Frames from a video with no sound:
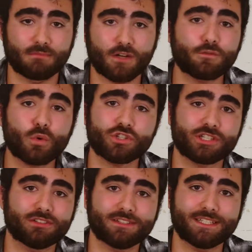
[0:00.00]

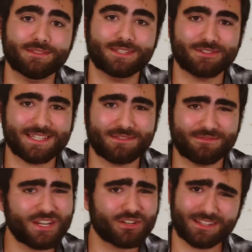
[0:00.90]
Unfortunately, there's a
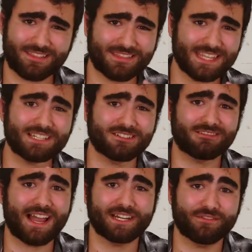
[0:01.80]
very thin
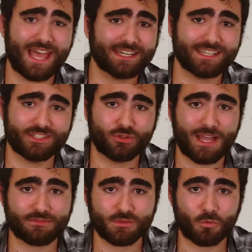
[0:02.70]
line of etiquette you
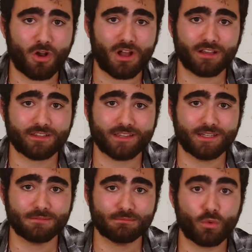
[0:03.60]
have to walk,
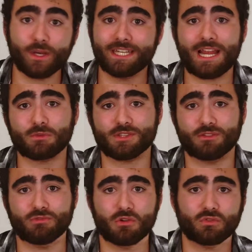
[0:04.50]
and pointing out to the
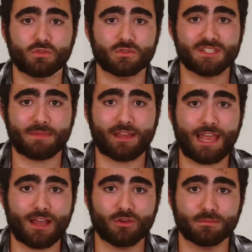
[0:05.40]
locals about
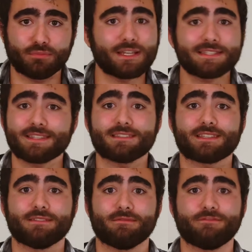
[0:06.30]
how places
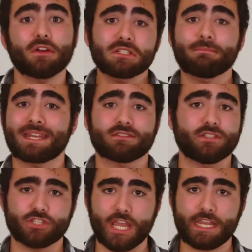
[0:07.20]
can
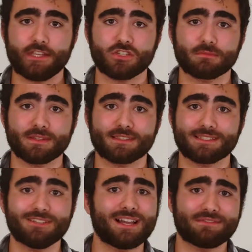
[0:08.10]
fundamentally change but
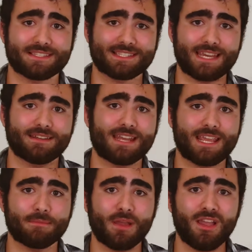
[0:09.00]
still have the same
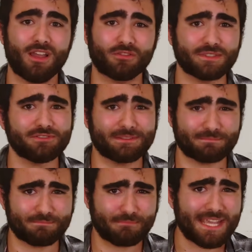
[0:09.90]
name really
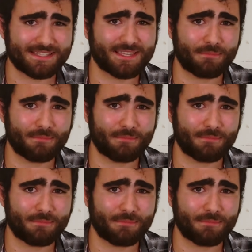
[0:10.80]
makes them